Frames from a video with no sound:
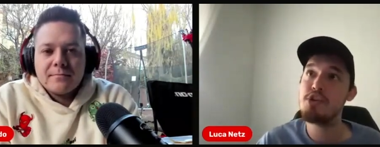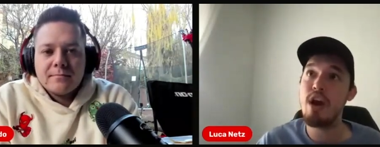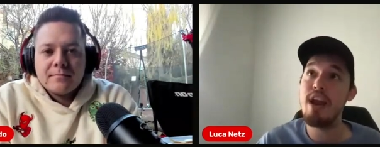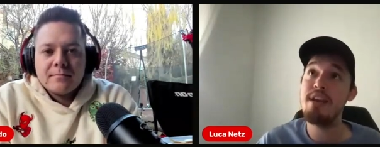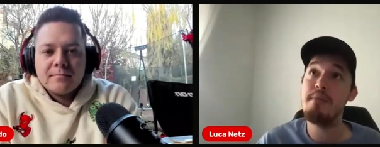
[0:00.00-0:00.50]

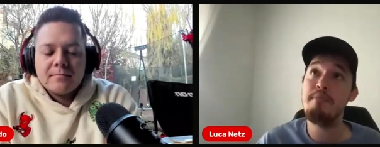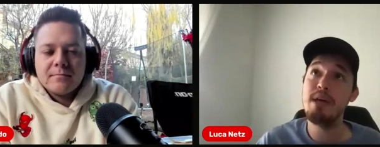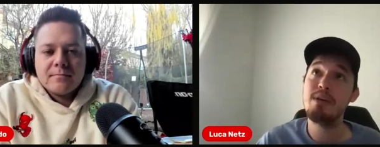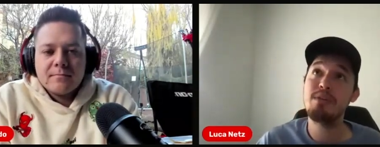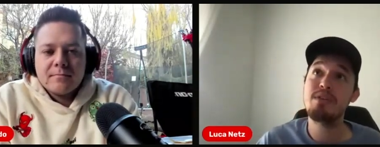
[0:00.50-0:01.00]
Speaker 1: trying to
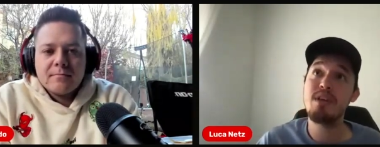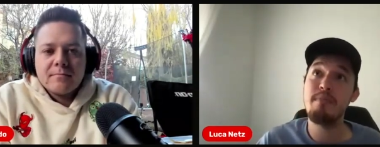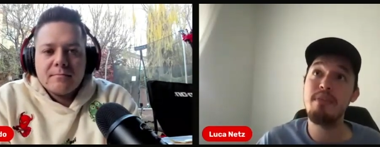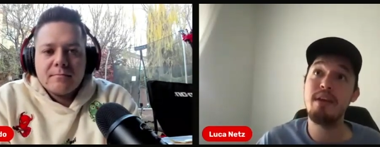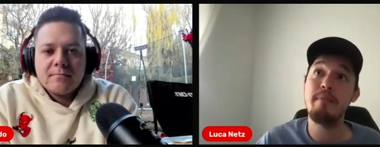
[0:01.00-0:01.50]
build
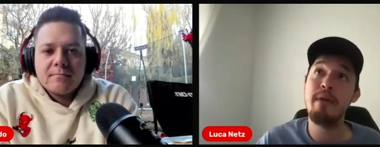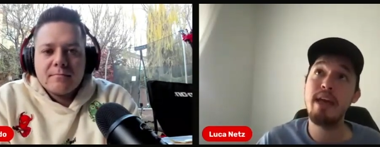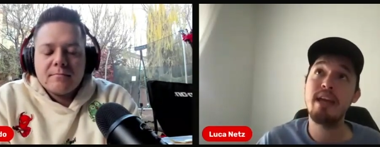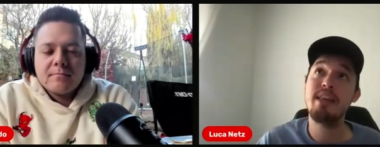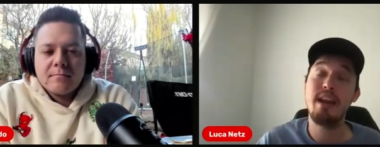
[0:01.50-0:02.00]
something
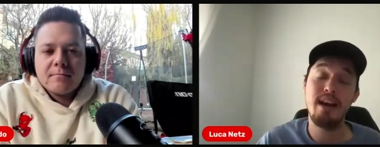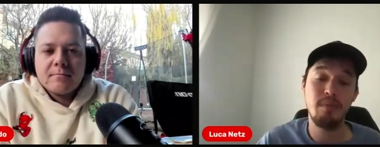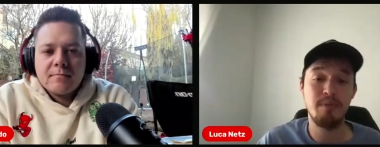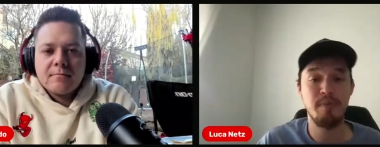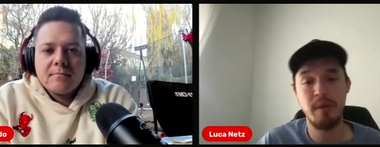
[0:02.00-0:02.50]
big that
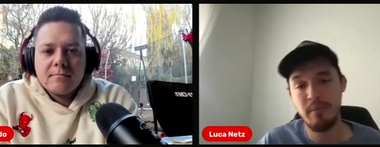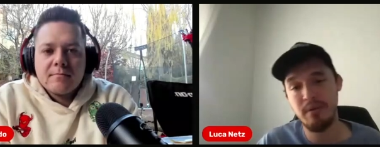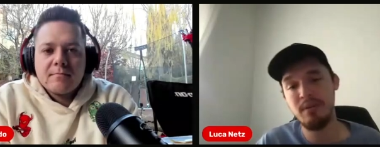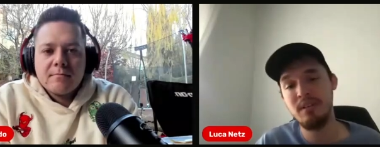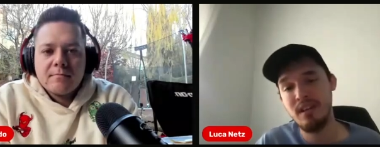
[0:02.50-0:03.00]
helps
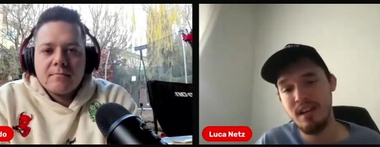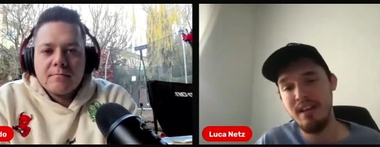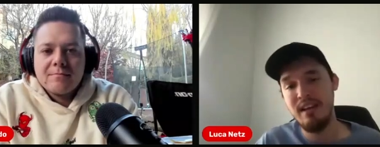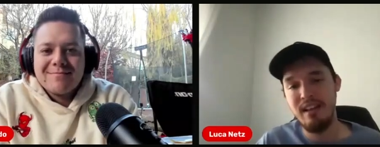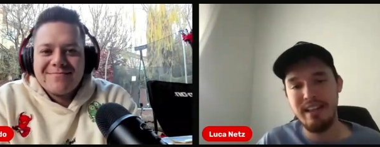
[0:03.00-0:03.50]
people.
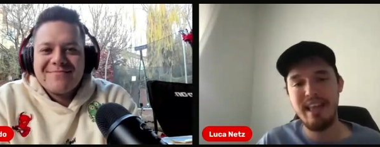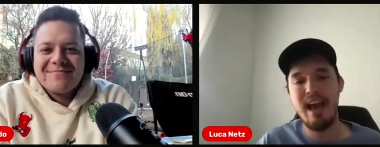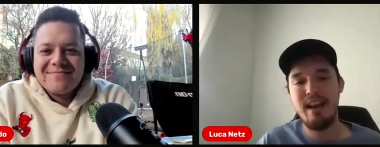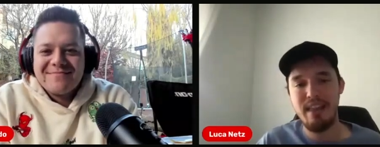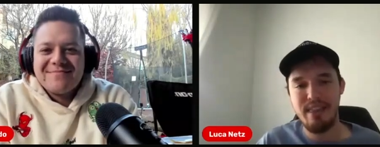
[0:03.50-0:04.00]
Like
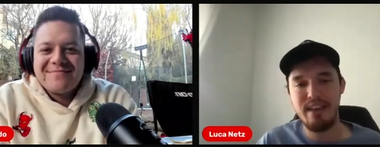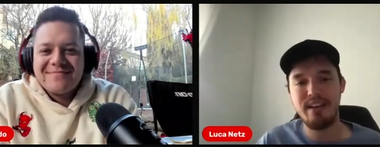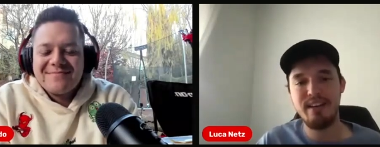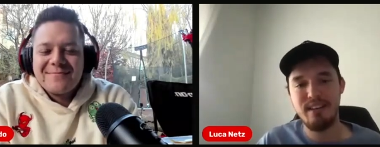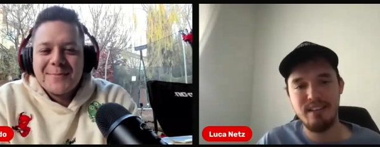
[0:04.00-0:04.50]
that, I
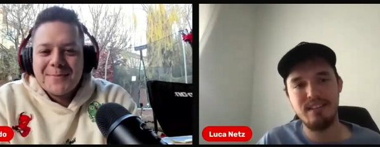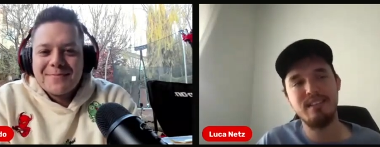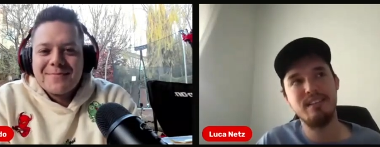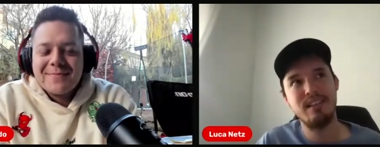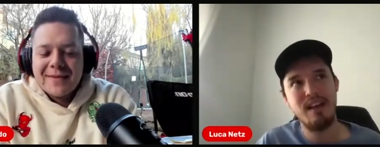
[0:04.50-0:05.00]
think
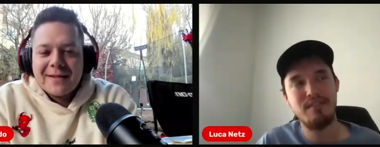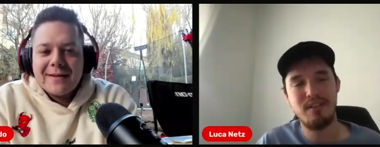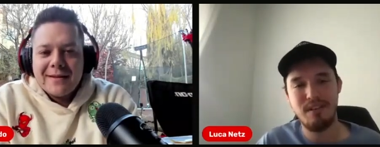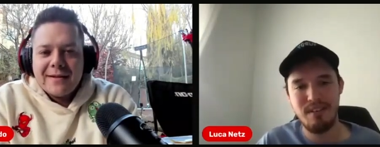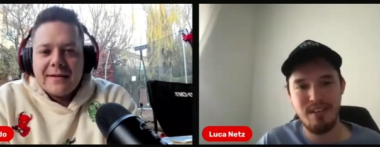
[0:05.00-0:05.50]

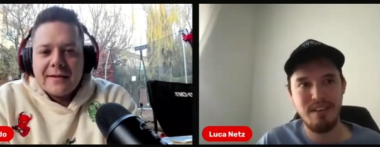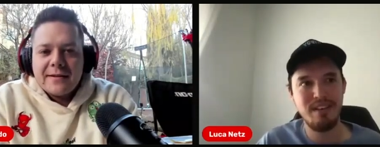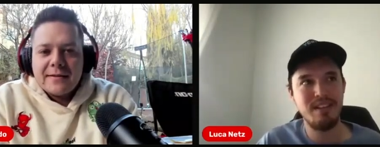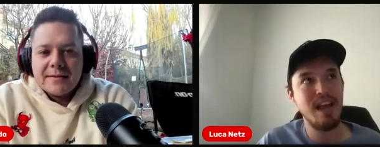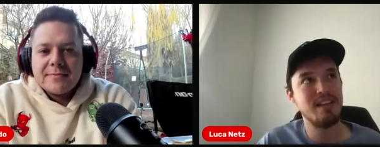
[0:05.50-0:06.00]
after
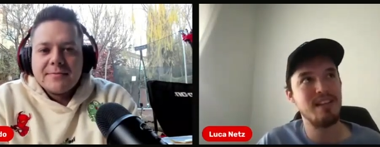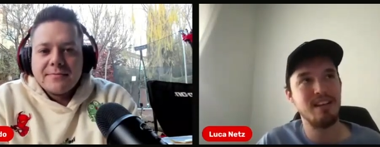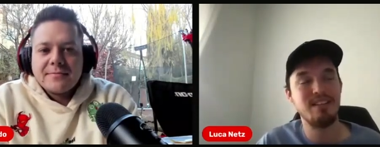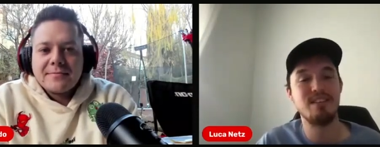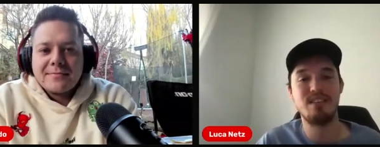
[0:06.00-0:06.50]
10
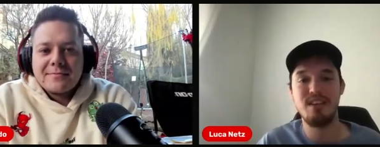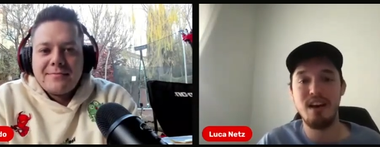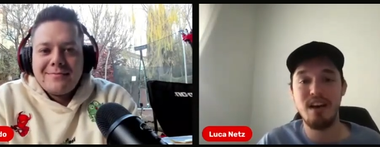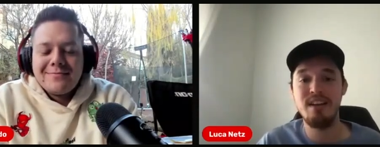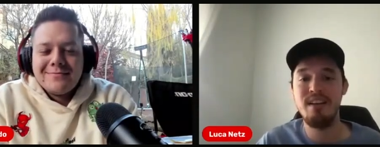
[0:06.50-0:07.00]
seconds of
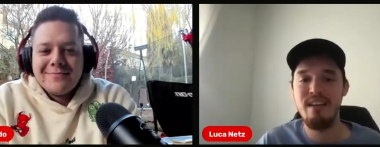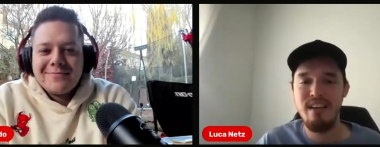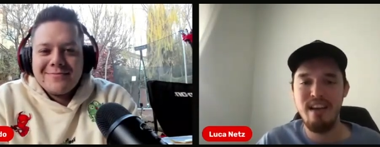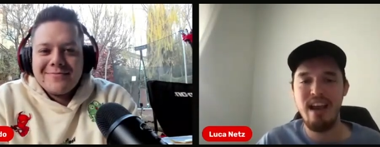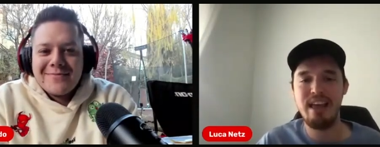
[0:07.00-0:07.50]
thought,
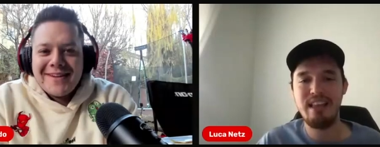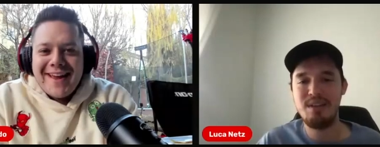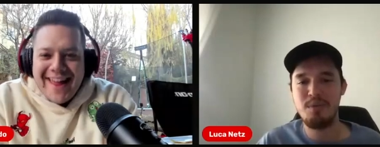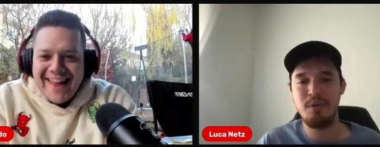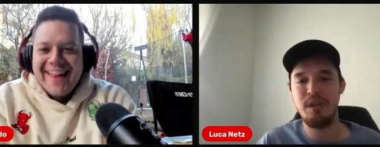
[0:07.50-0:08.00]
I think
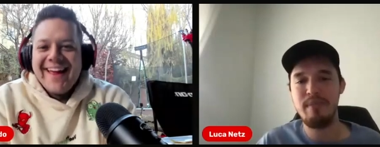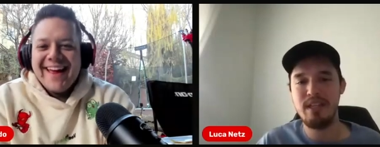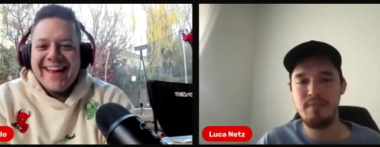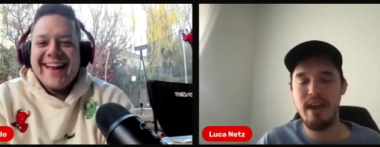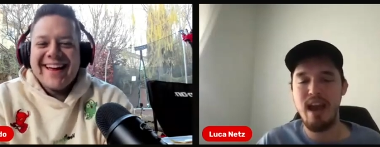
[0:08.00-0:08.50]
that's what really
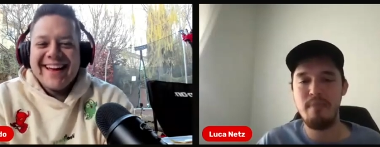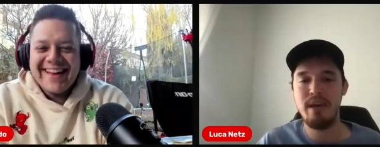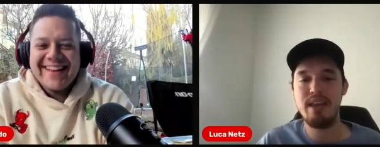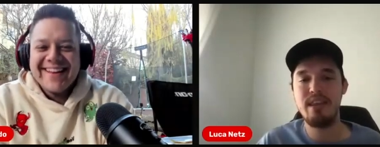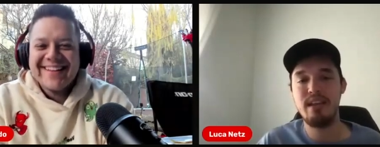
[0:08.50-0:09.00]
makes me
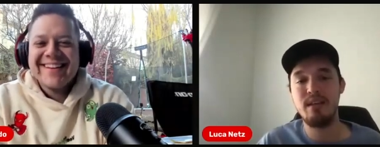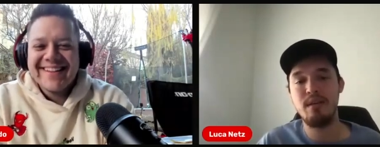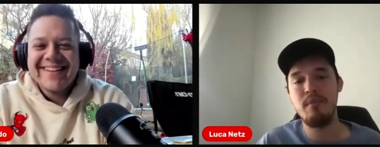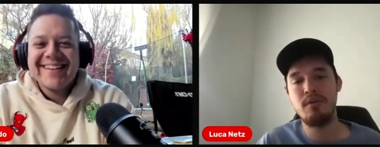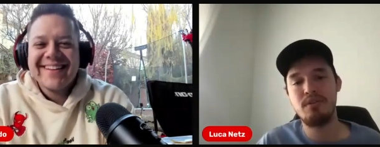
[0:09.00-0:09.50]
happy. I think
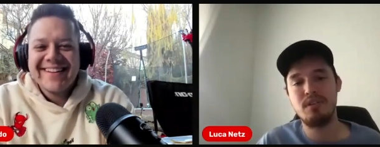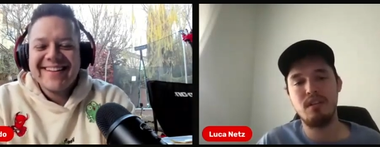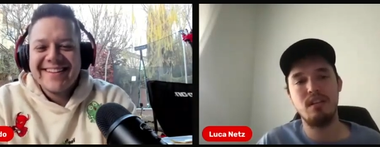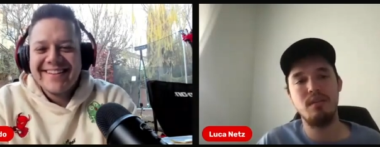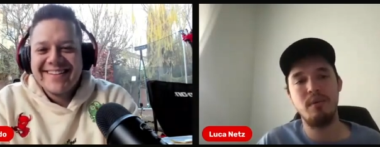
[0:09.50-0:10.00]
the
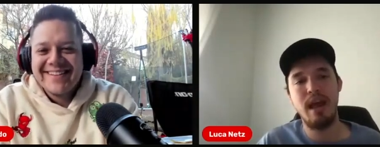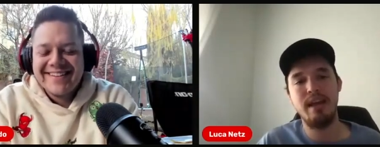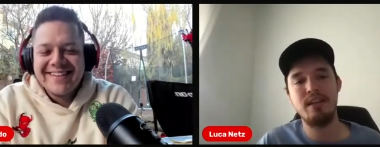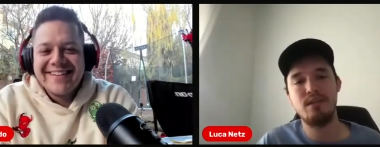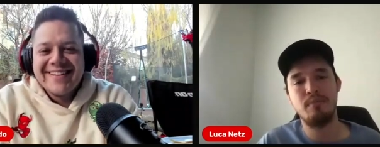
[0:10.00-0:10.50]
most when I
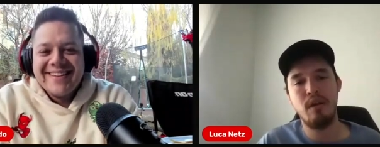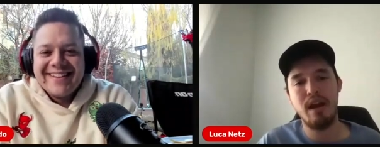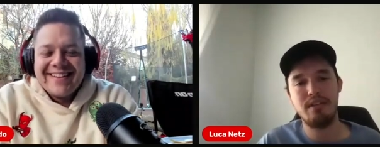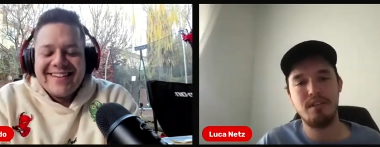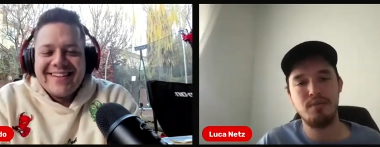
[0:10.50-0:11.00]
get
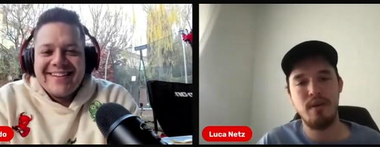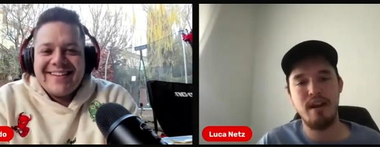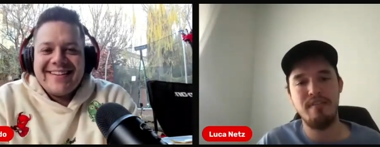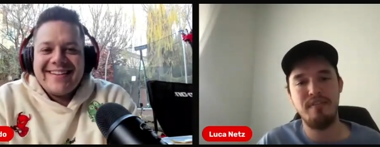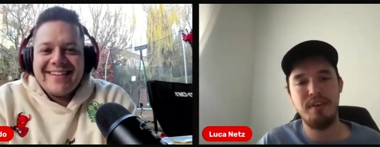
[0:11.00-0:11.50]
depressed is when
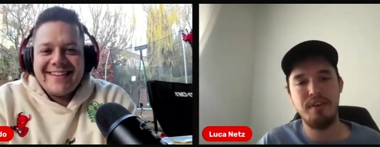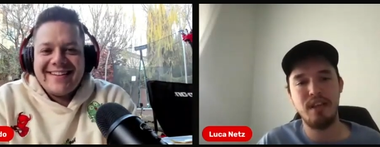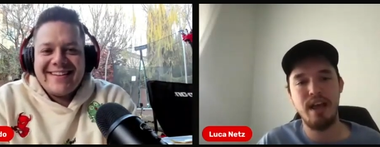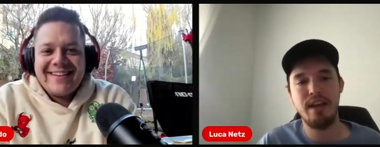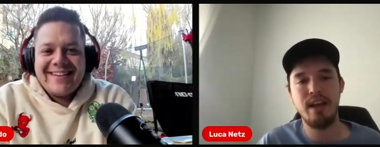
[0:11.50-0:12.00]
I feel
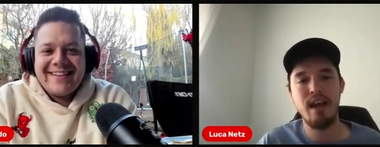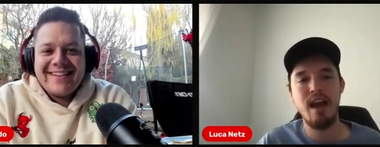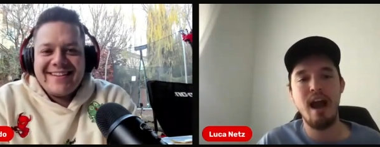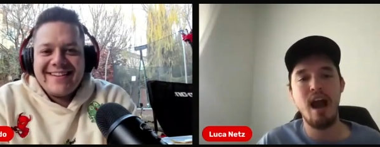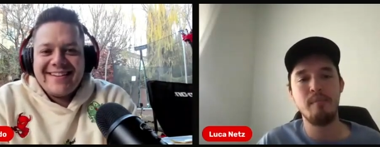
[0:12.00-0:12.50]
like
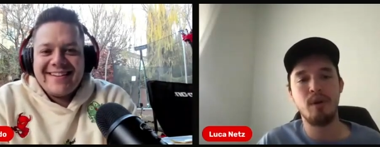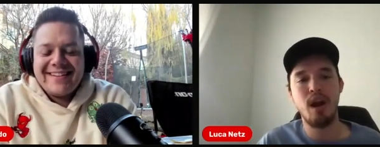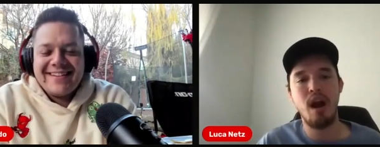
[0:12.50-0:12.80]
I'm